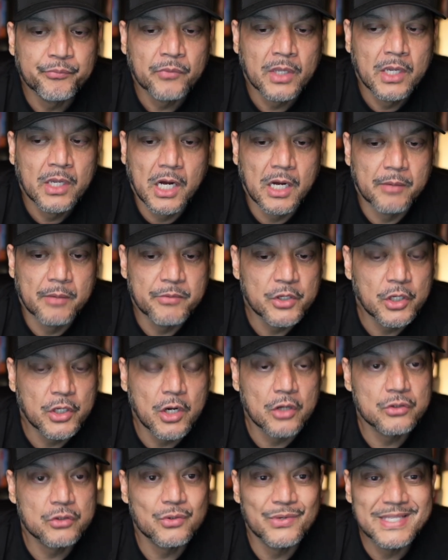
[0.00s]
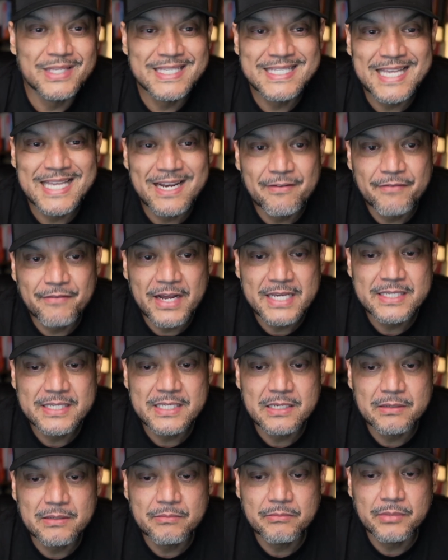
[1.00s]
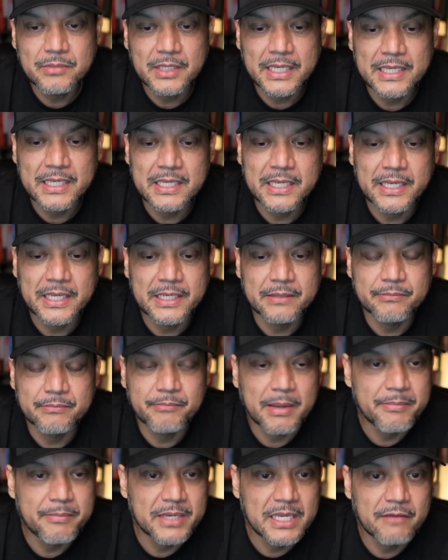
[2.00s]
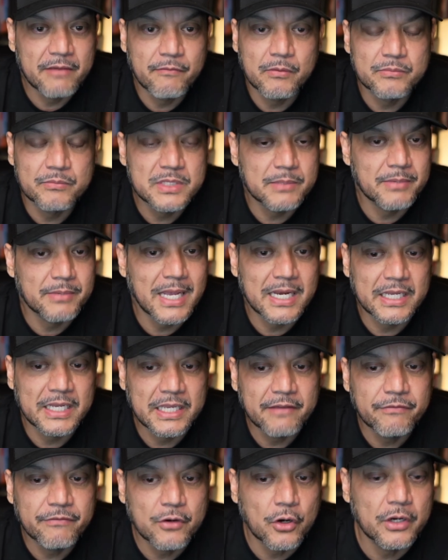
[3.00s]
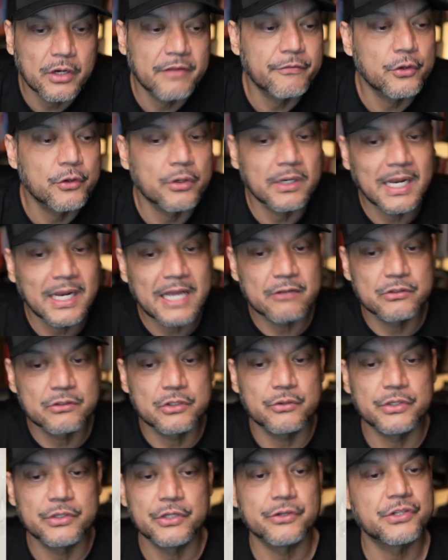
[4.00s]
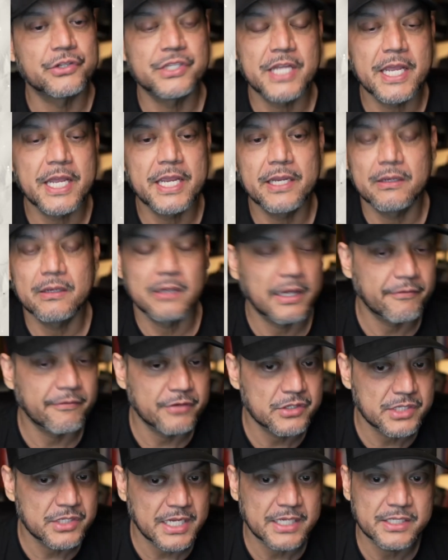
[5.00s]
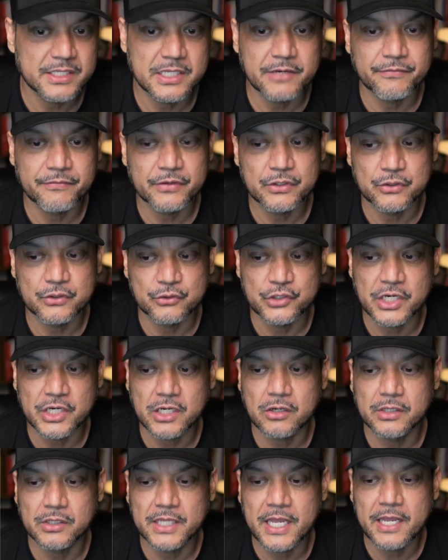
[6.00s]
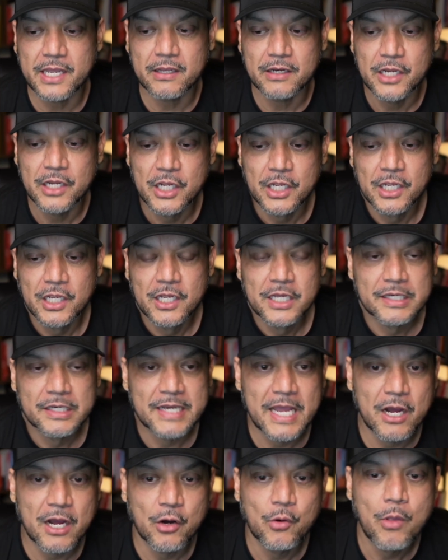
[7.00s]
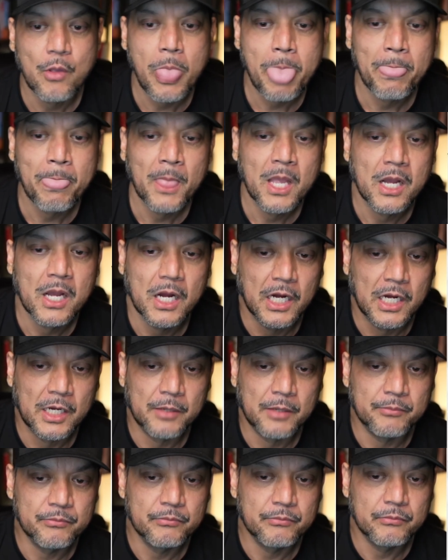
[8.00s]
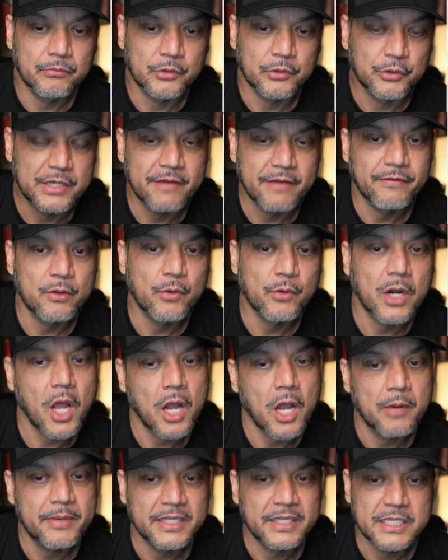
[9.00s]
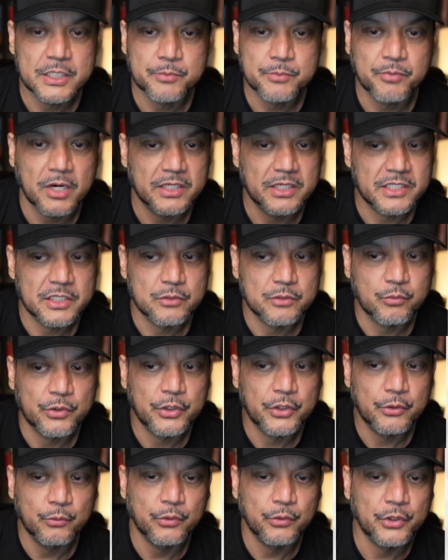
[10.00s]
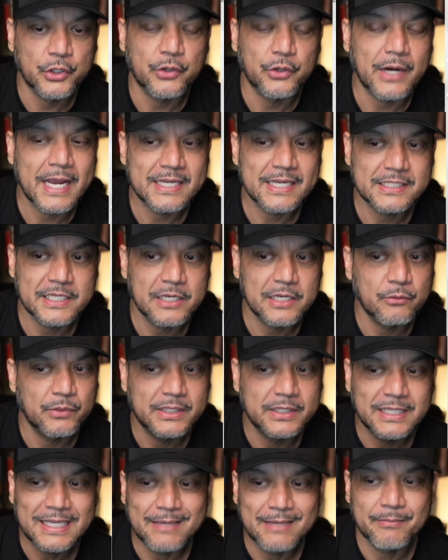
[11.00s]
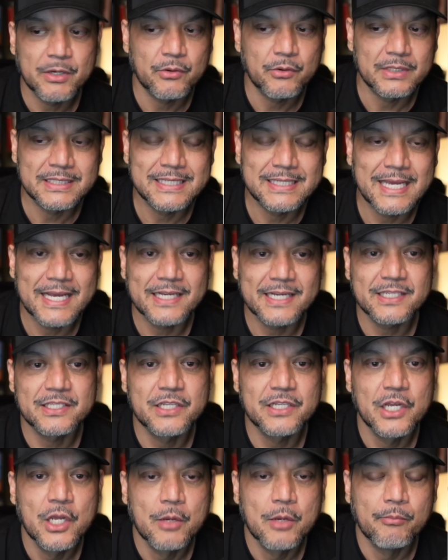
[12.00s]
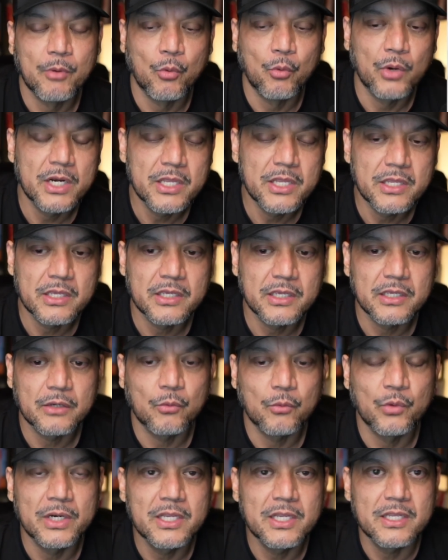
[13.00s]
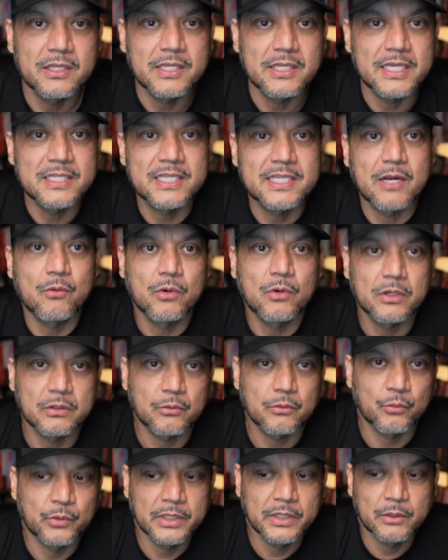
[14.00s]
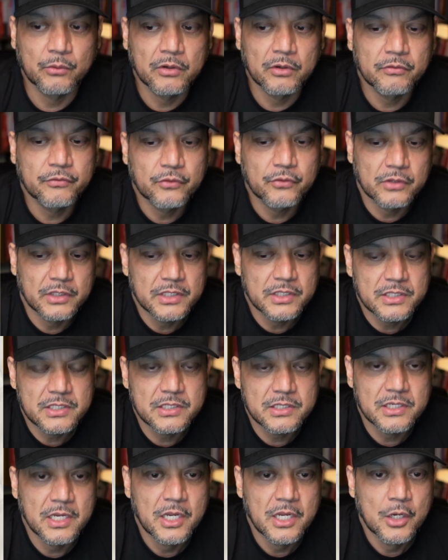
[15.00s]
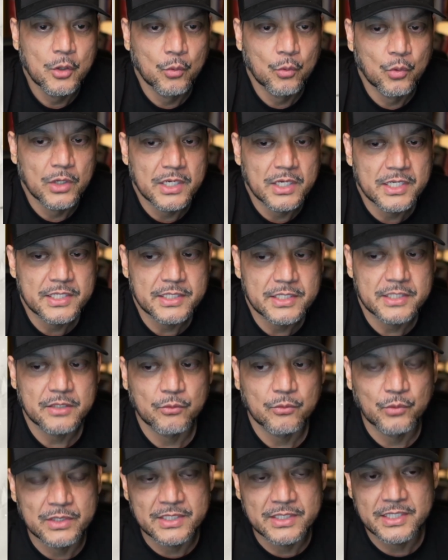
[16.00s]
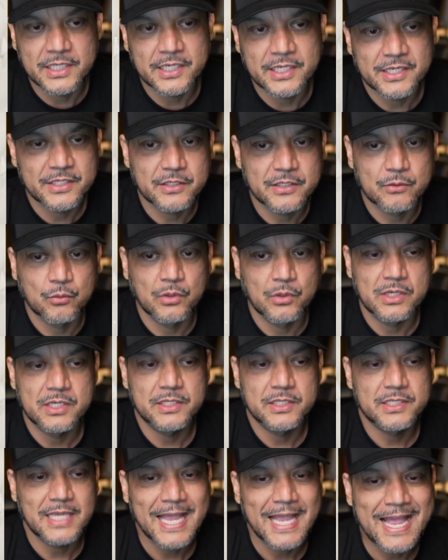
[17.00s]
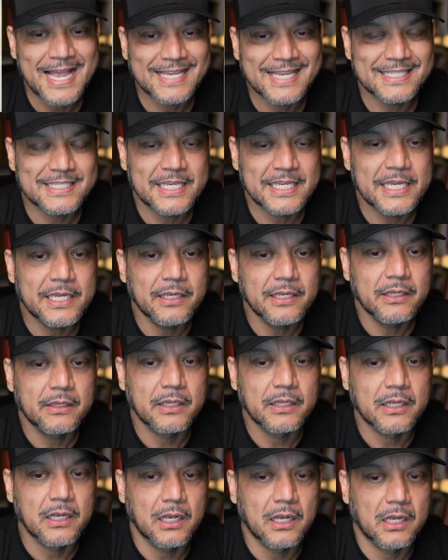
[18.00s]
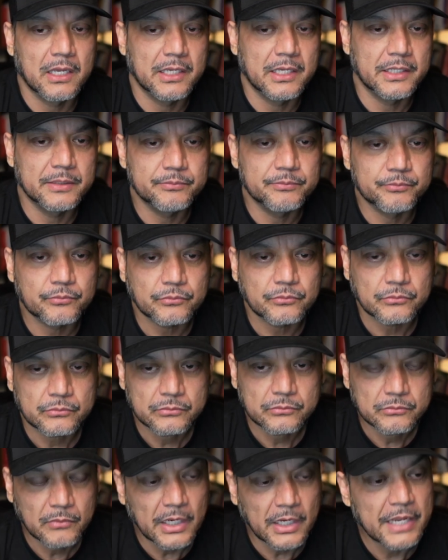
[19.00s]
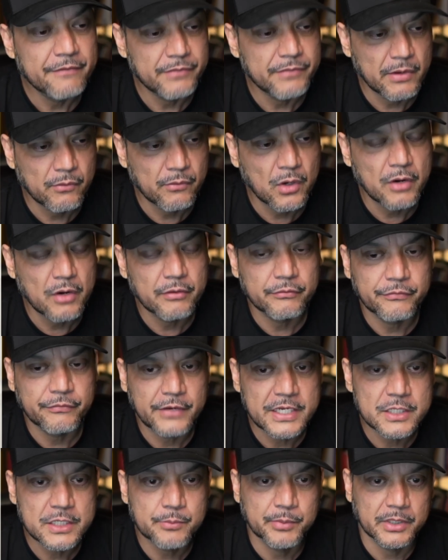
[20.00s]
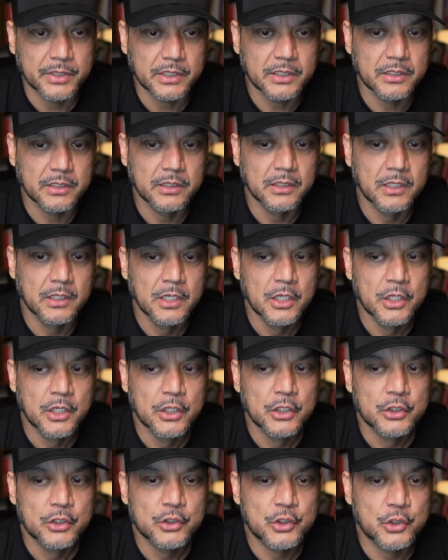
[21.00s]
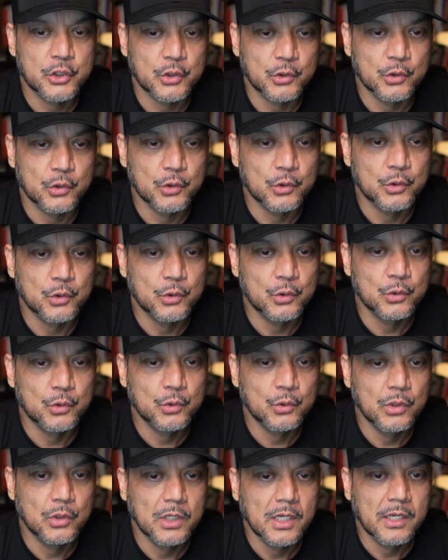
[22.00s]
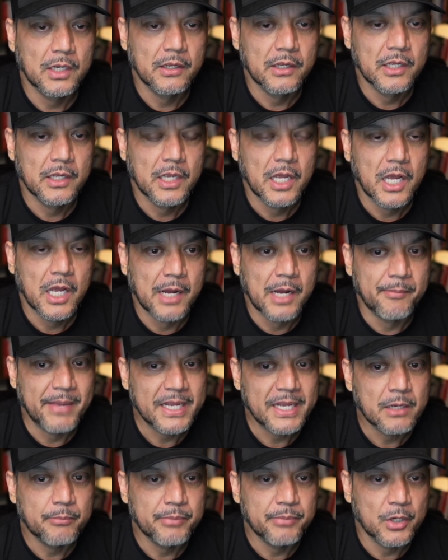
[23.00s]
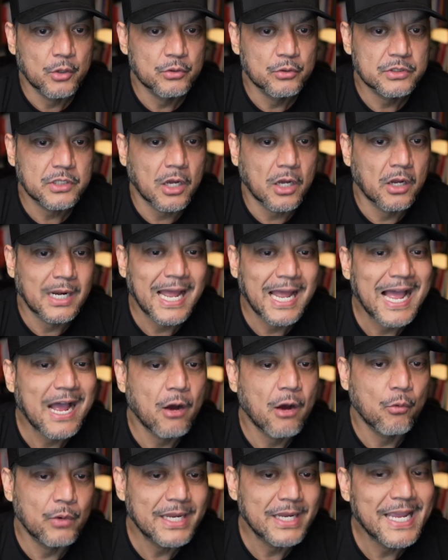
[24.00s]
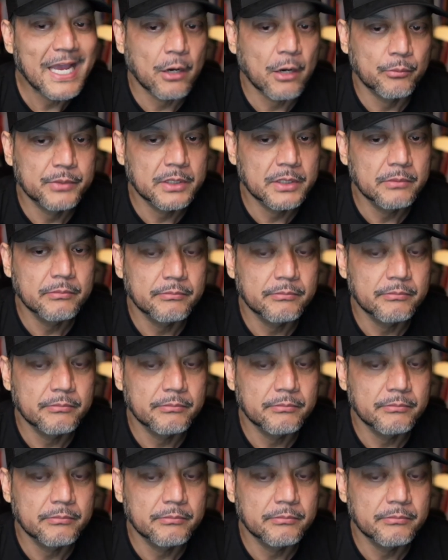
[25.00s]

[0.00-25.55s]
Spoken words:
You can also incentivize them and maybe give them some kind of gift card if you're allowed to in your state. Every state's different, so check on that. Now, you definitely want to automate this process where you're asking with email and text. But one of the things that worked really well for us was asking the client if they were on Facebook to make a post on how we helped them.